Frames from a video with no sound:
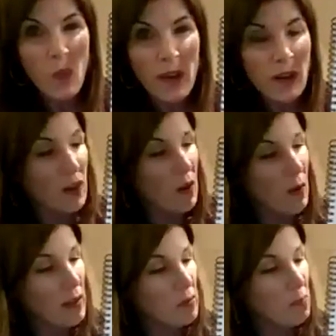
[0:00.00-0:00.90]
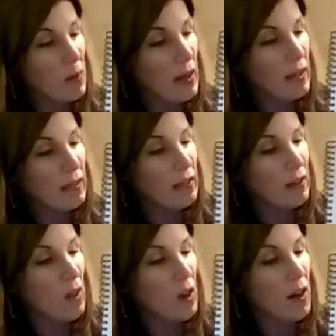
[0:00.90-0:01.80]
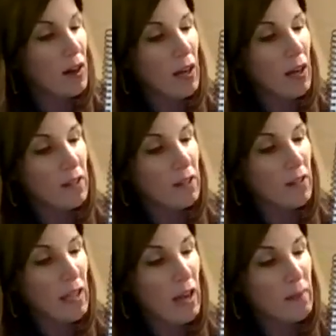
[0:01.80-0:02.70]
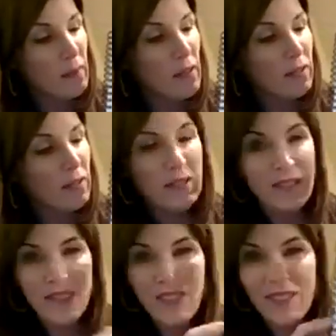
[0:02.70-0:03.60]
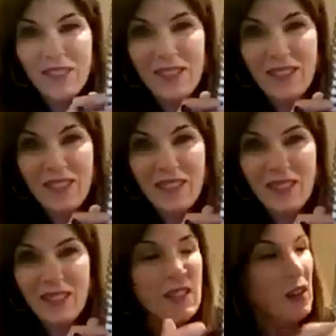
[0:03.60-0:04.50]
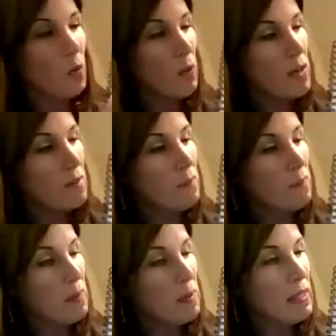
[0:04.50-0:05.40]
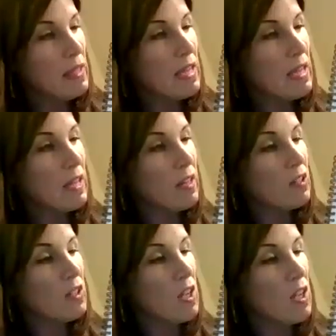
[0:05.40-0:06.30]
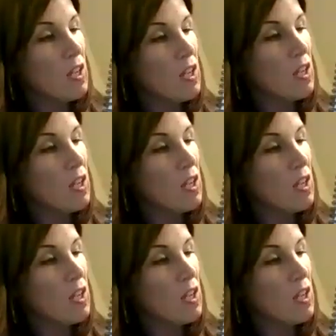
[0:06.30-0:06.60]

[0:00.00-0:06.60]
We are going to put a little arc under the eyeballs. We're going to put the ears on.